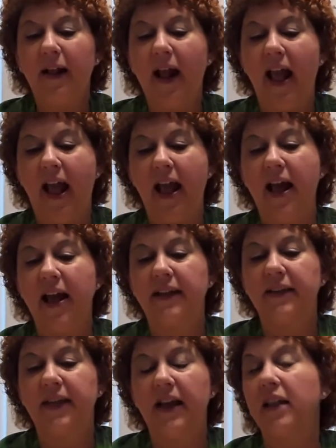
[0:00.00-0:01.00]

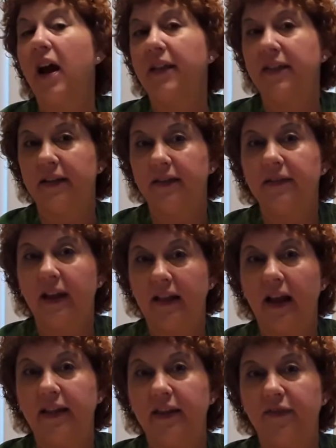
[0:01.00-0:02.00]
and they like
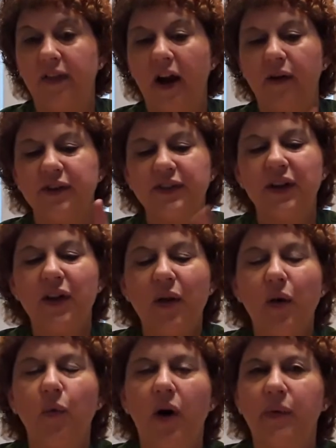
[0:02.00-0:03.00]
the flowers.
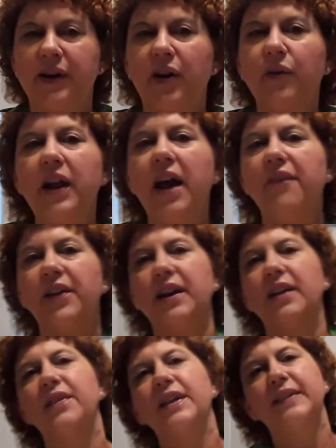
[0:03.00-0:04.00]
Well, we don't have
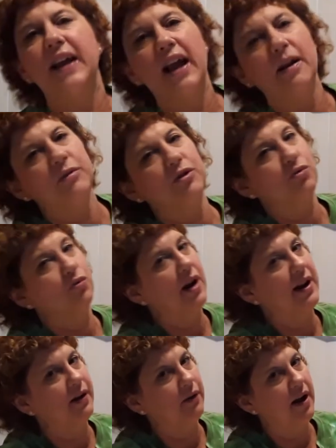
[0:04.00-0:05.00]
any of these animals
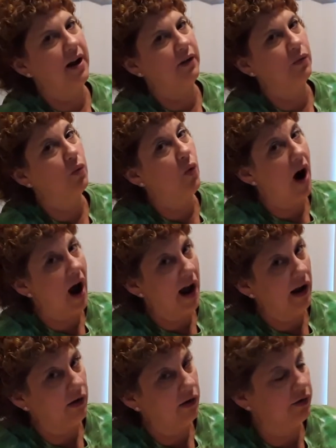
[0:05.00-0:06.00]
running around
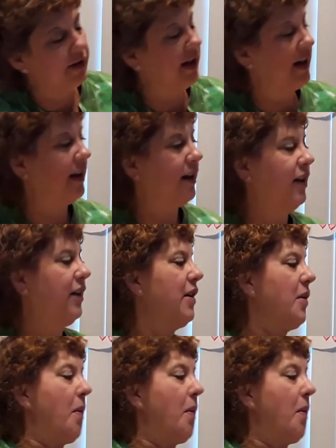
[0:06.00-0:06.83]
wild here,